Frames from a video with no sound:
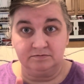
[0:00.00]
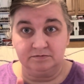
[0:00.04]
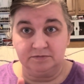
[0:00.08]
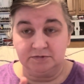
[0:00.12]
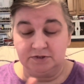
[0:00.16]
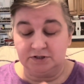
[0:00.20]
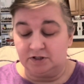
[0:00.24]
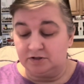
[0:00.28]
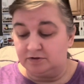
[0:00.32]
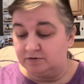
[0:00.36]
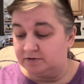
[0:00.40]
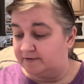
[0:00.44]

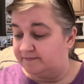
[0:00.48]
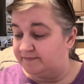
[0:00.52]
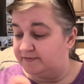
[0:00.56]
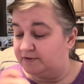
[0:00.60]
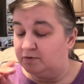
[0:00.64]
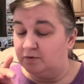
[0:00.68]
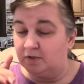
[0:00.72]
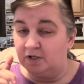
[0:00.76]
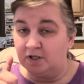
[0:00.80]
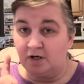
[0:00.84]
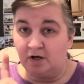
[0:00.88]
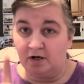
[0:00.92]
So if you
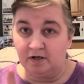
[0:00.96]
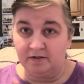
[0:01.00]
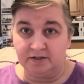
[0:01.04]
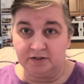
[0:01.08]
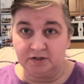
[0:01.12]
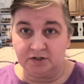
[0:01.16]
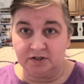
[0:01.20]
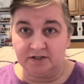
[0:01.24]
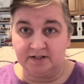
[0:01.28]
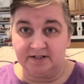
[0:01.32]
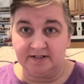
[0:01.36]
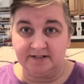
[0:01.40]
want all the
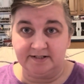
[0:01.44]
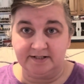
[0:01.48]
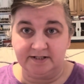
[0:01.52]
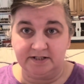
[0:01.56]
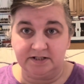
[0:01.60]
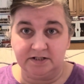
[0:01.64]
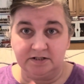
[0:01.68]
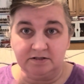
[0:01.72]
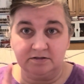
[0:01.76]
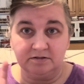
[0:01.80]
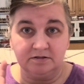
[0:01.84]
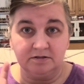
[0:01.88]

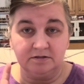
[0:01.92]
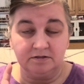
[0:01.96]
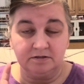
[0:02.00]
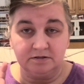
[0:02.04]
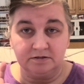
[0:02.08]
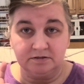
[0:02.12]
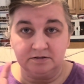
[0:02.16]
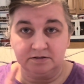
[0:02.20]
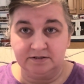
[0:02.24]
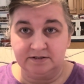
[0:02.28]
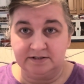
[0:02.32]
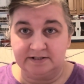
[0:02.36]
goodies,
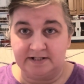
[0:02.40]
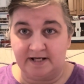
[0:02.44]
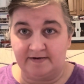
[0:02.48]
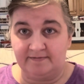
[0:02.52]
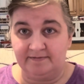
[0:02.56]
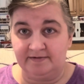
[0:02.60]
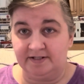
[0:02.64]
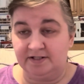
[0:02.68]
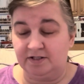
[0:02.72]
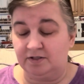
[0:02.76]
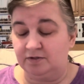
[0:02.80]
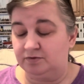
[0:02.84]

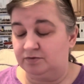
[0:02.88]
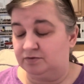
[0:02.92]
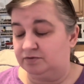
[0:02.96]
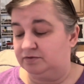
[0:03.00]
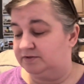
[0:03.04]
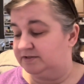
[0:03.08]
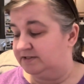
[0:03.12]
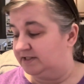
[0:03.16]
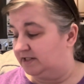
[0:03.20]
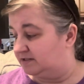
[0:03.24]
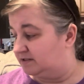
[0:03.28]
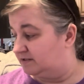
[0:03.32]
definitely go
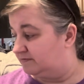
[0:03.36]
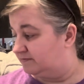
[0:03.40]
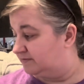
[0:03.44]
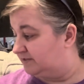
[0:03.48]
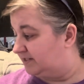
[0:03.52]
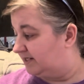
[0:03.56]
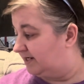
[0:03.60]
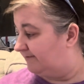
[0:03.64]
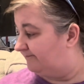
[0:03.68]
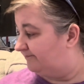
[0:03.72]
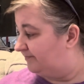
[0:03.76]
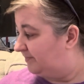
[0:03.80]
sign up for
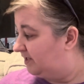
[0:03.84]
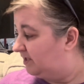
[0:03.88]
that.